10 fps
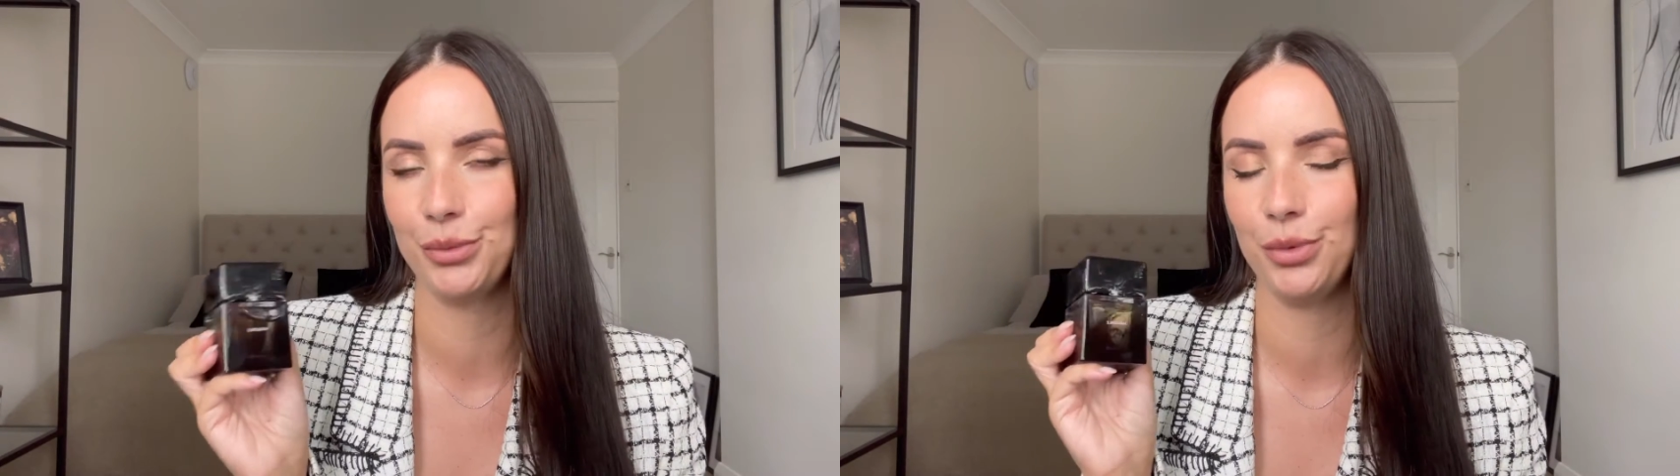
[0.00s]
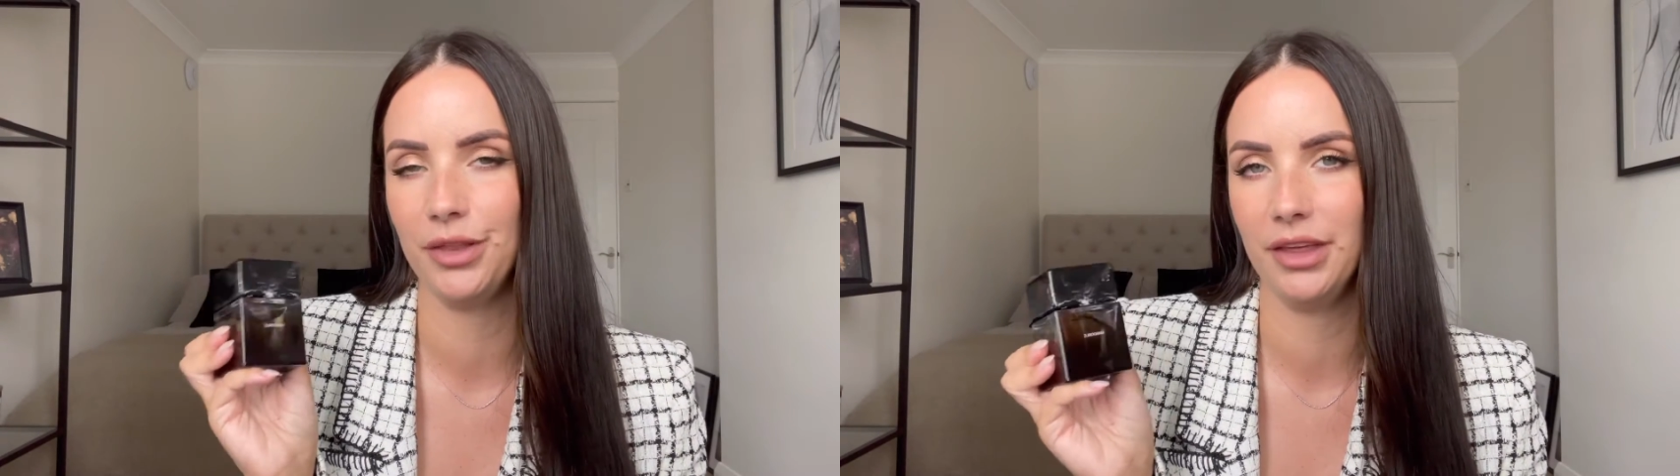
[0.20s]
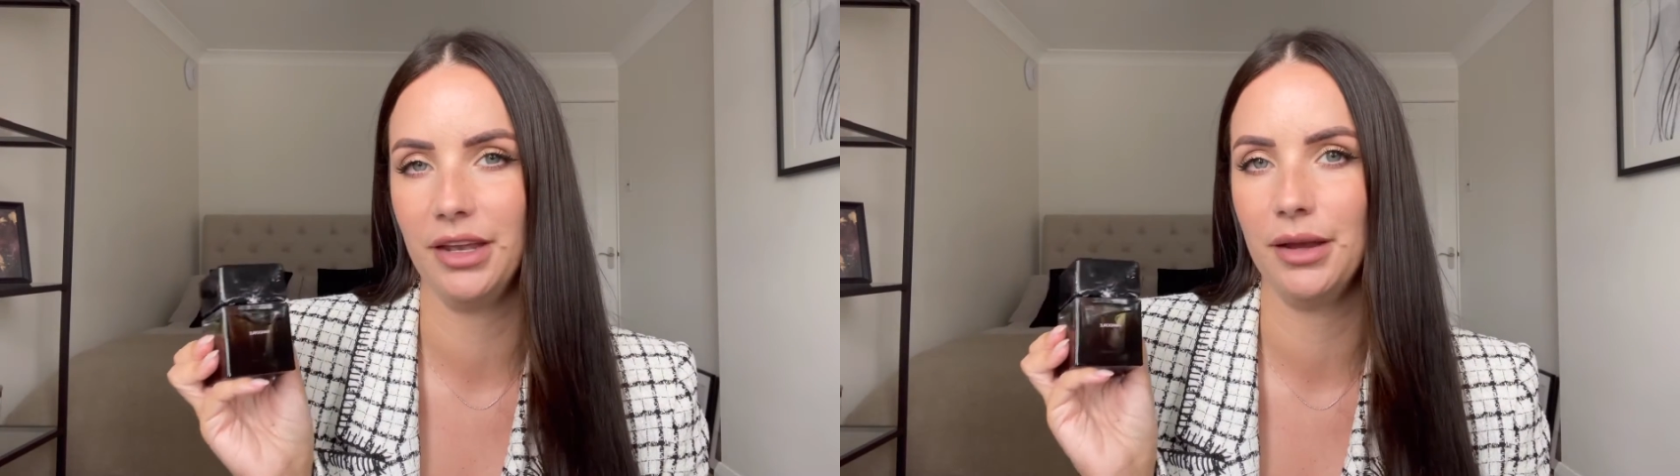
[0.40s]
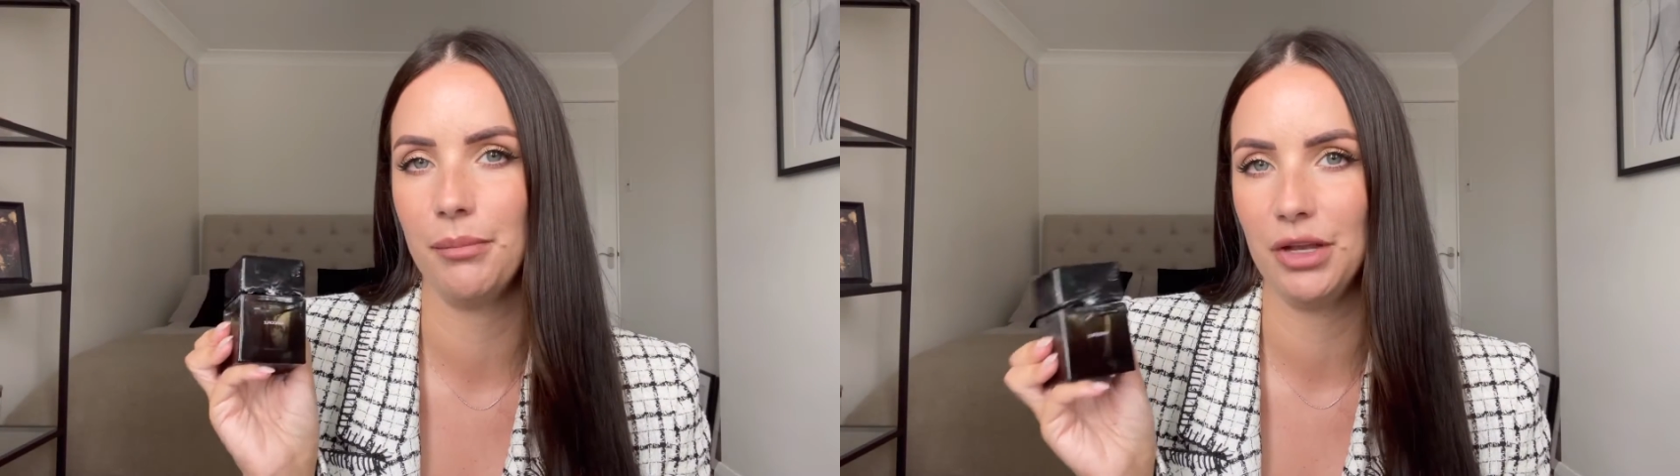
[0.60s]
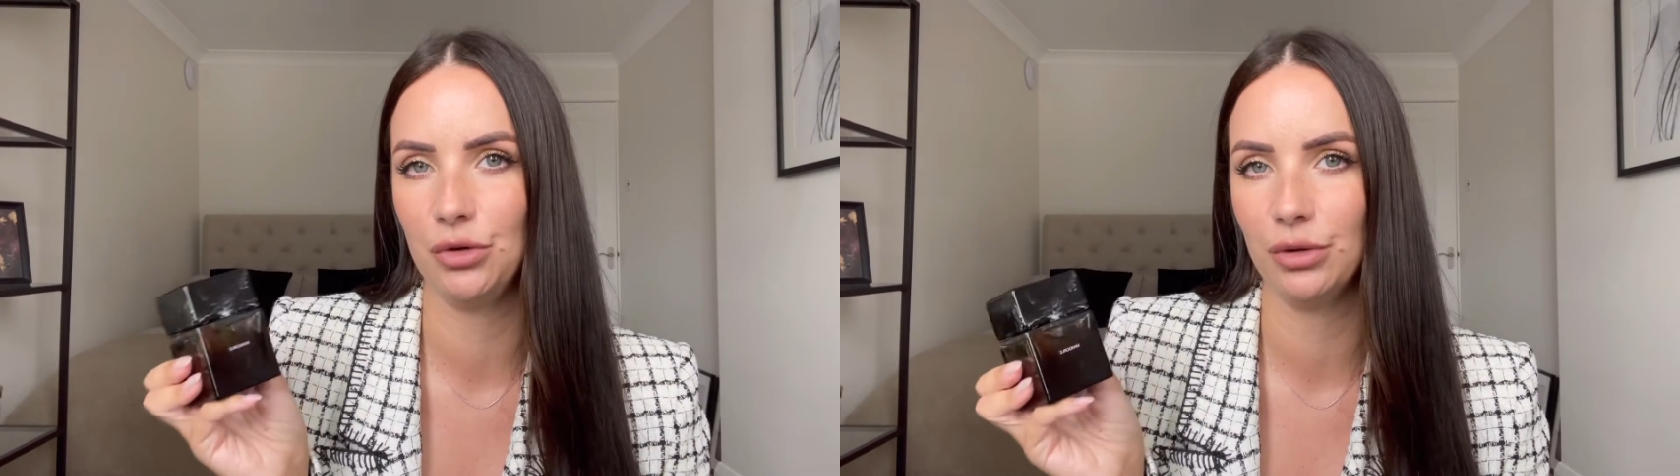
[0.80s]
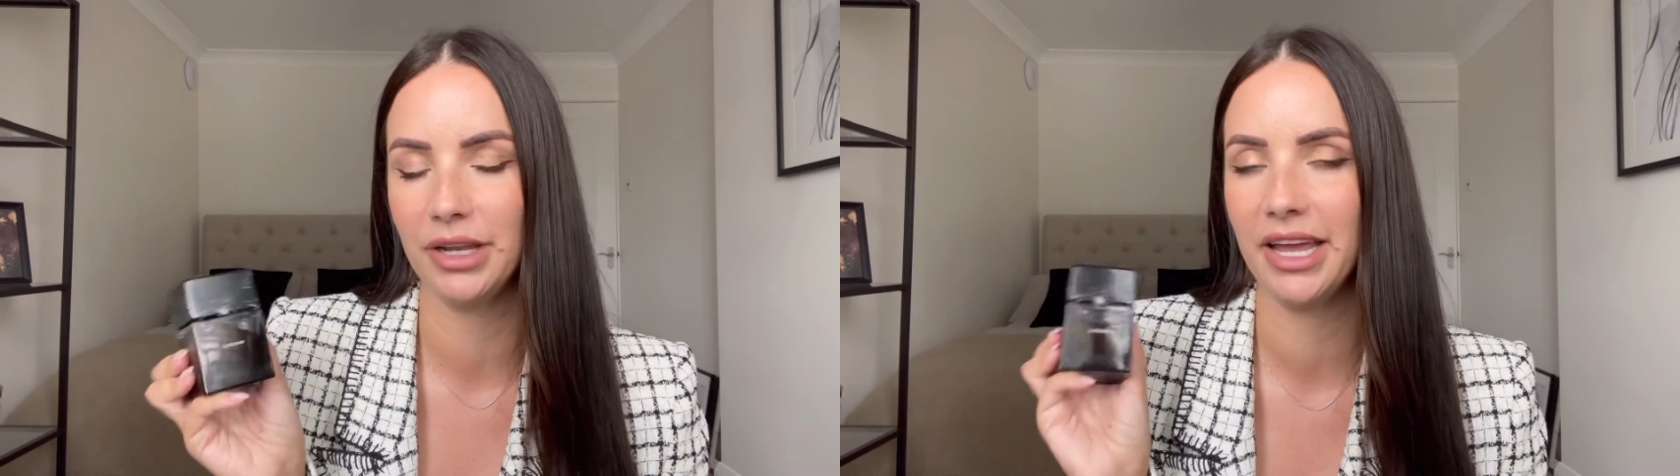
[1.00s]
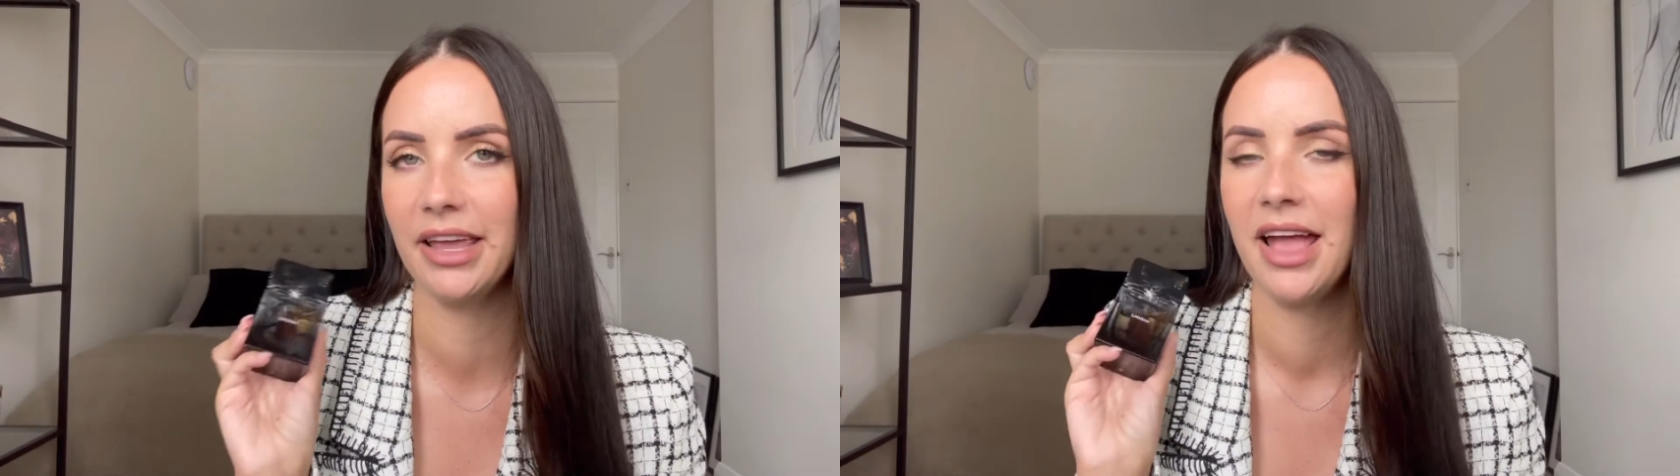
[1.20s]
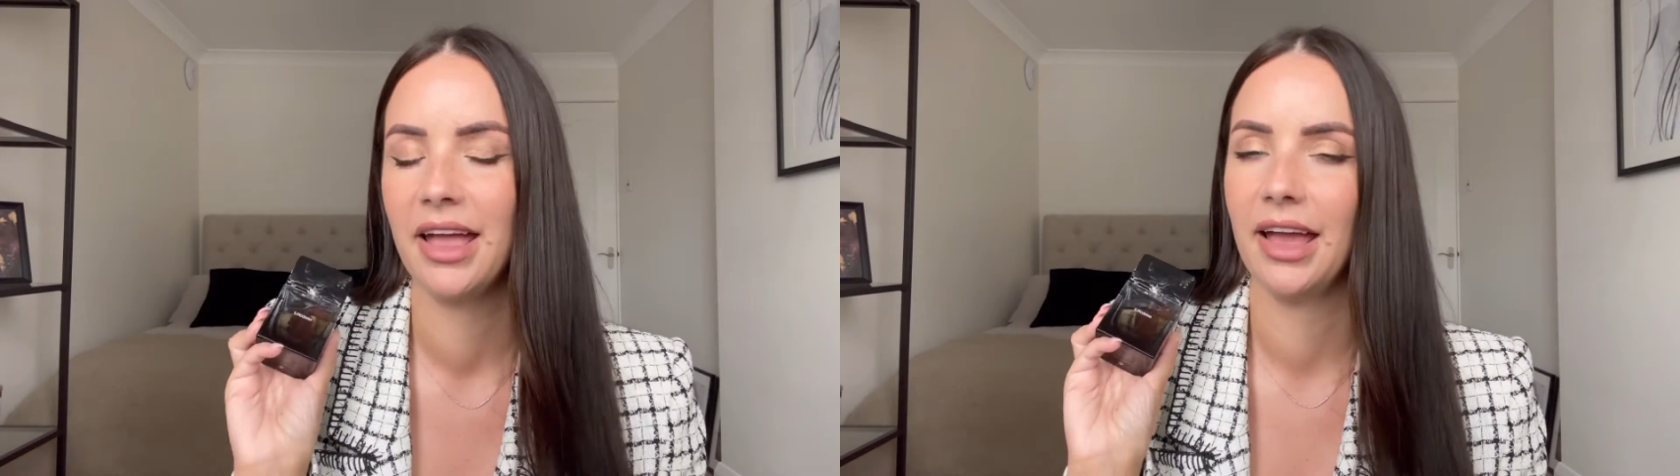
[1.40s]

within Mandorle,